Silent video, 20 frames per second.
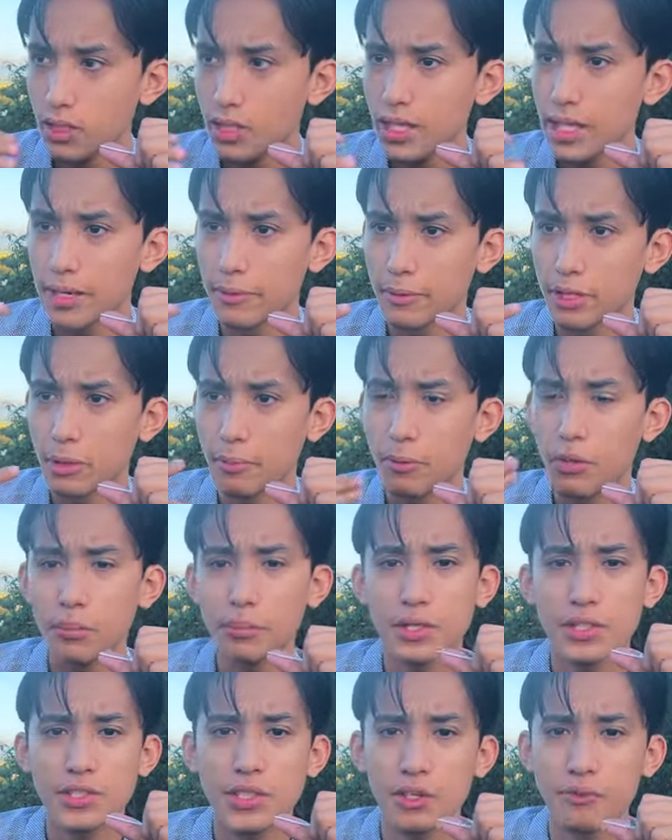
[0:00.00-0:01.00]
and I'm going to put
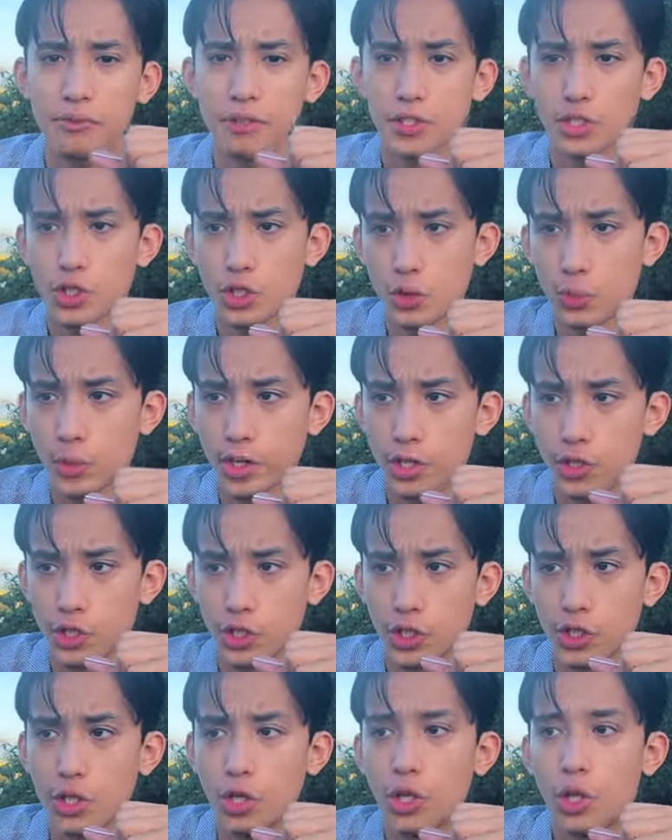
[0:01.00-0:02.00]
myself in a
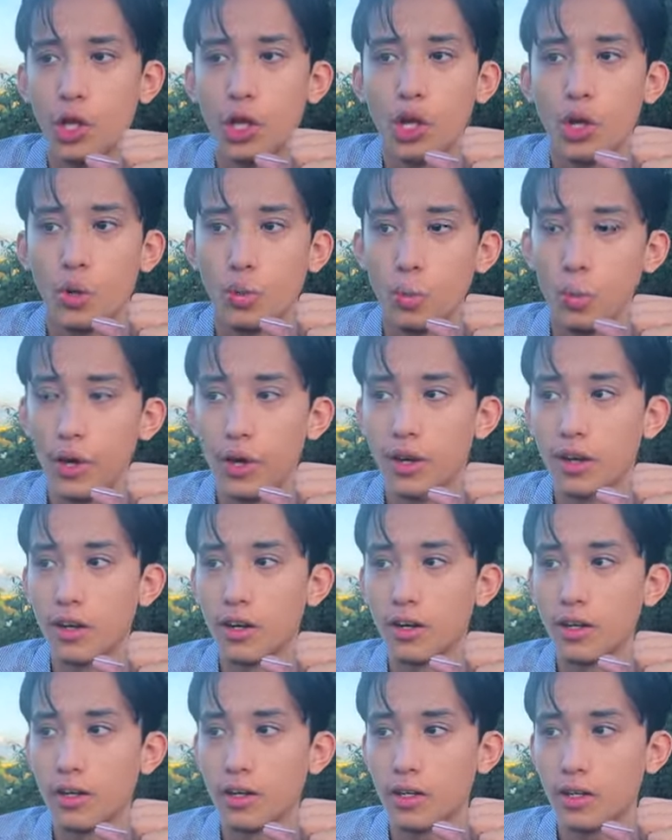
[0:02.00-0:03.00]
situation
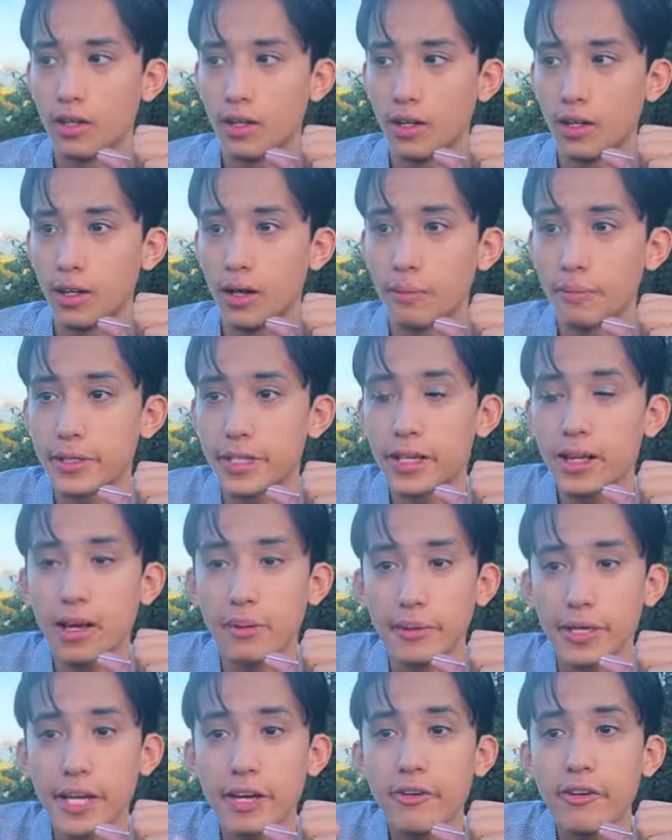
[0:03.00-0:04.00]
where I'm,
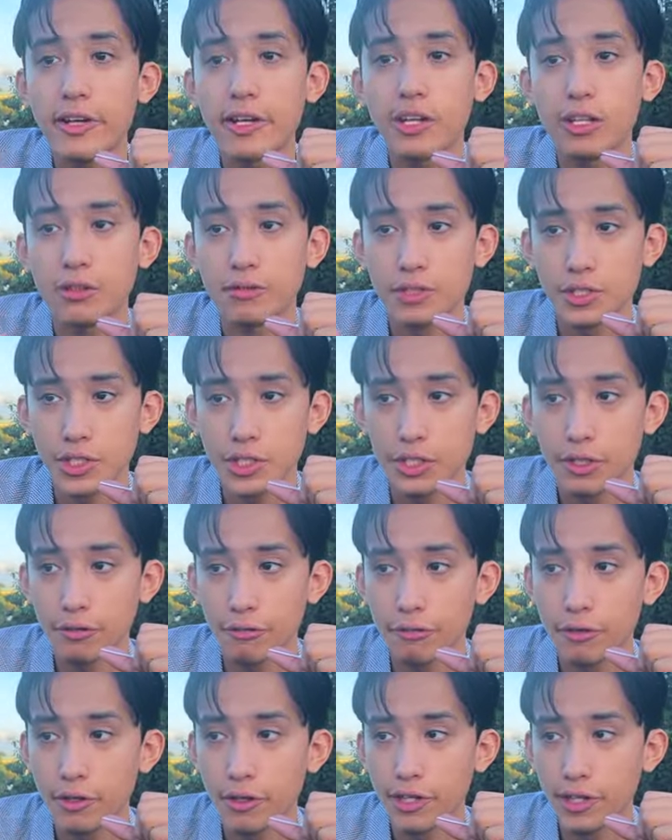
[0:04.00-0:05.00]
I'm carrying all of this inner
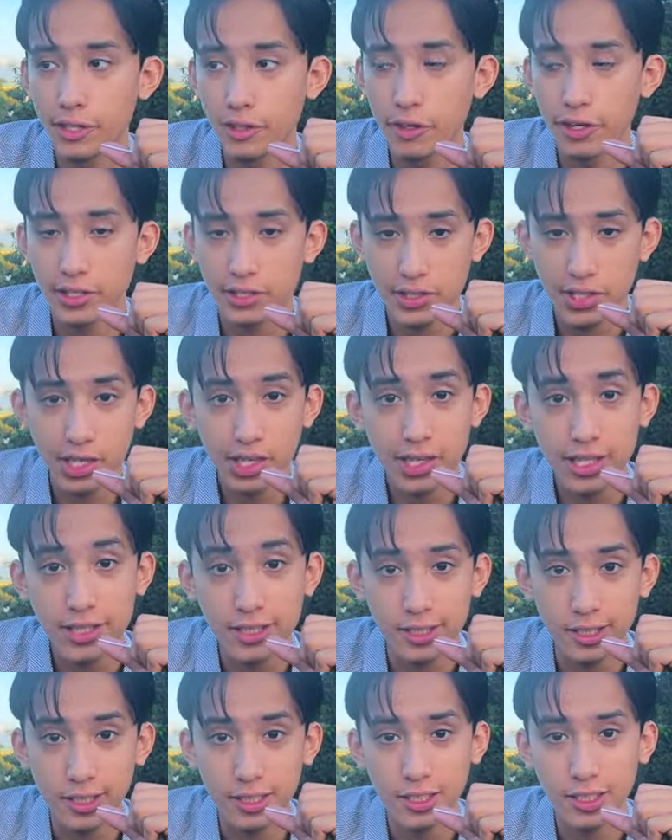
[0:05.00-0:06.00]
fear and inner
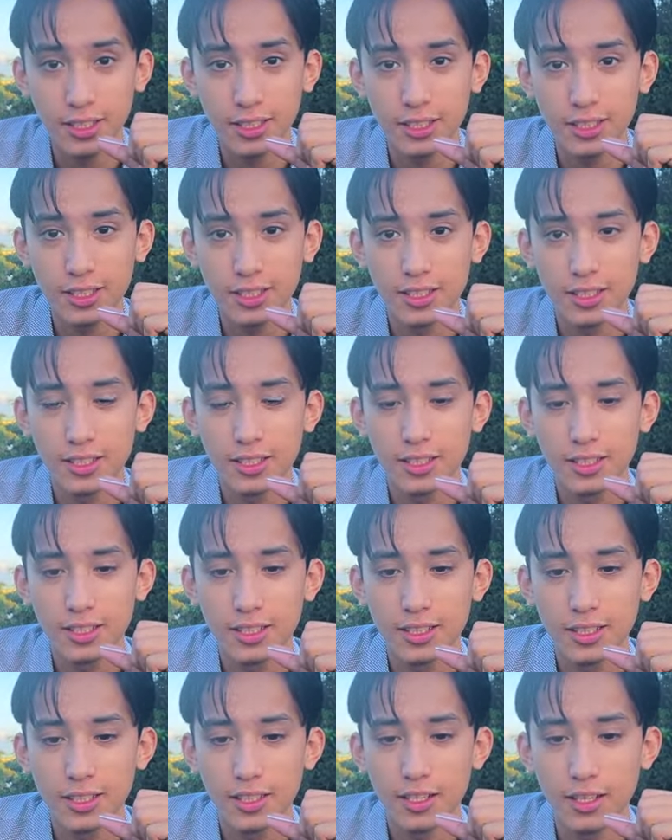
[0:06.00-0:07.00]
anxiety.
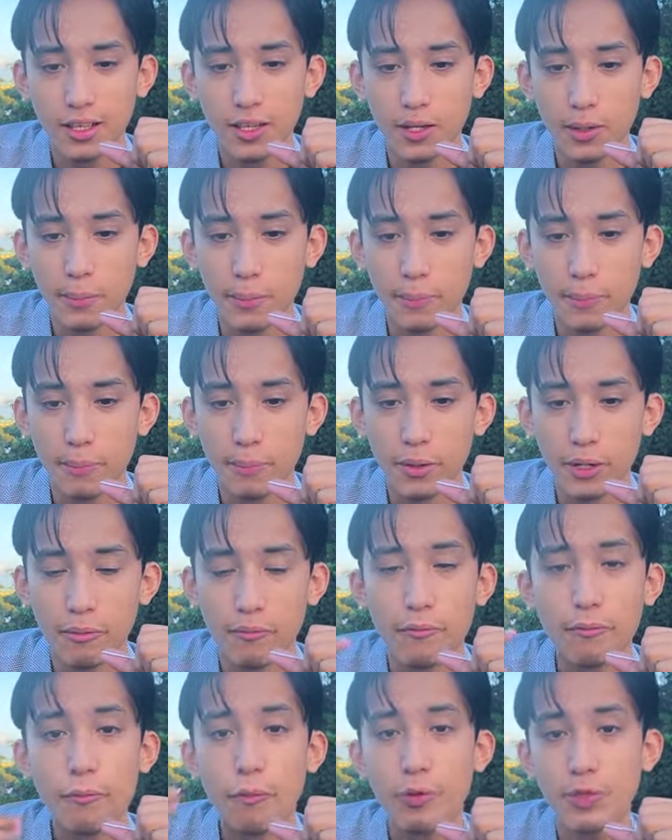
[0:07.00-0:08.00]
Um, but I'm
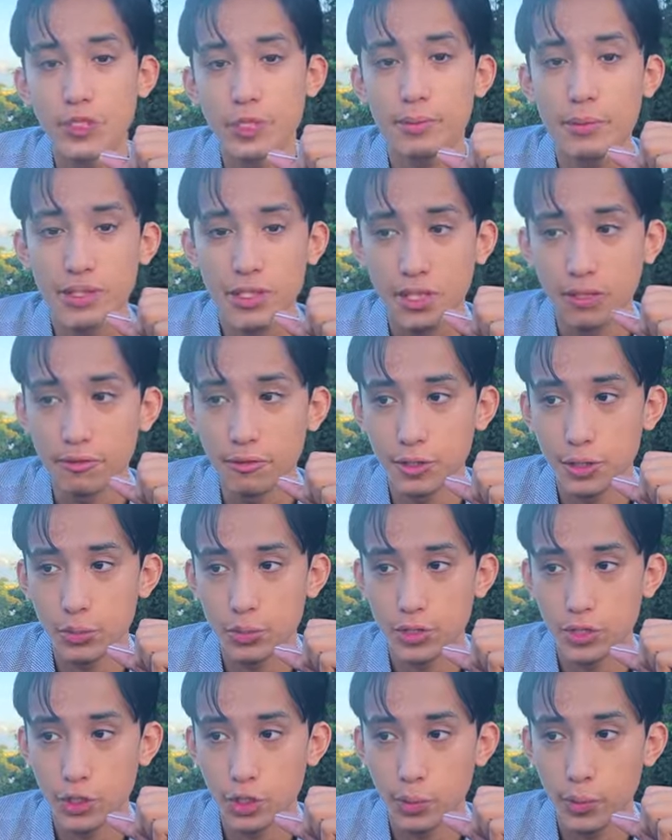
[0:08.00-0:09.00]
forcing myself into a
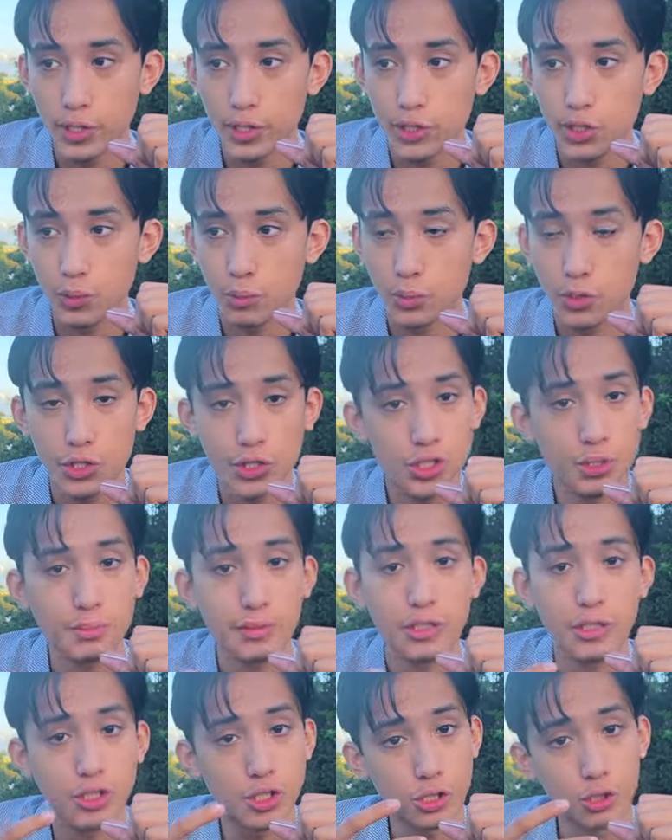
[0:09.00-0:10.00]
situation, which is
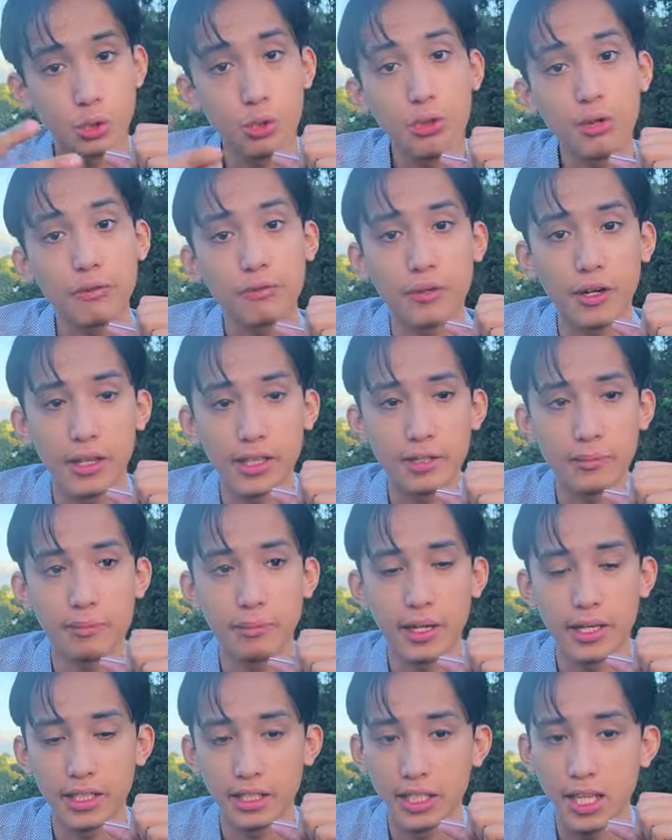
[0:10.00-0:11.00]
something that's glorified
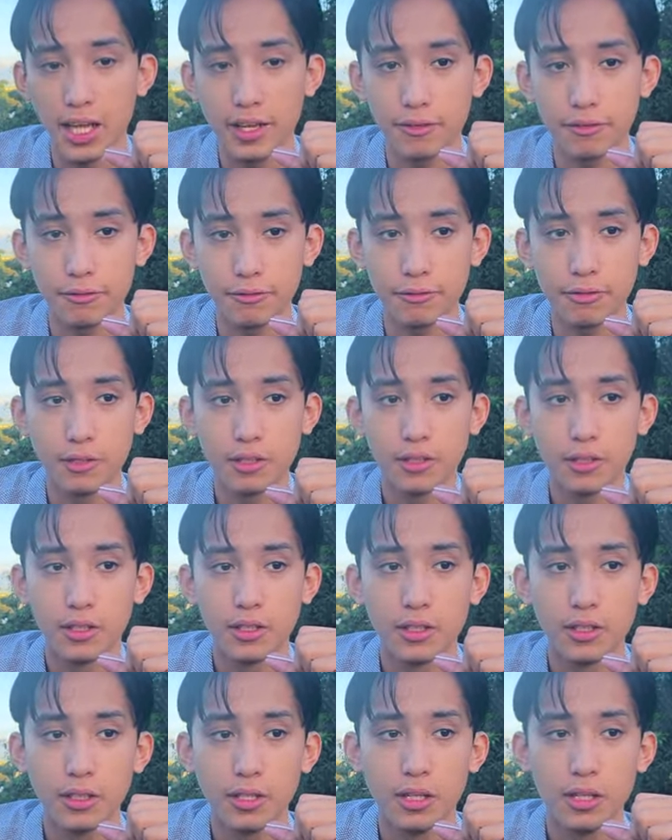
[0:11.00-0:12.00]
by a lot of
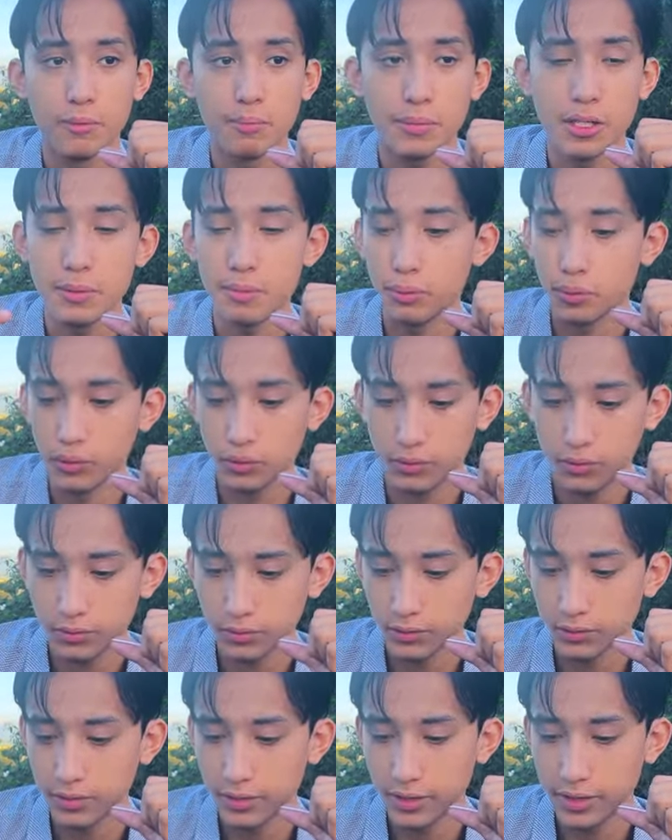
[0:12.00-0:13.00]
uh, people
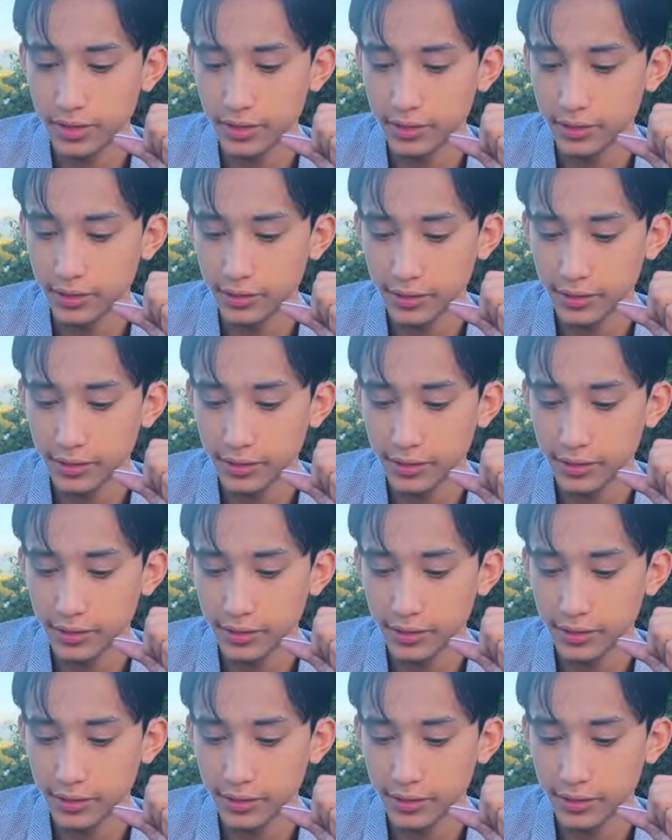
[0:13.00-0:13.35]
in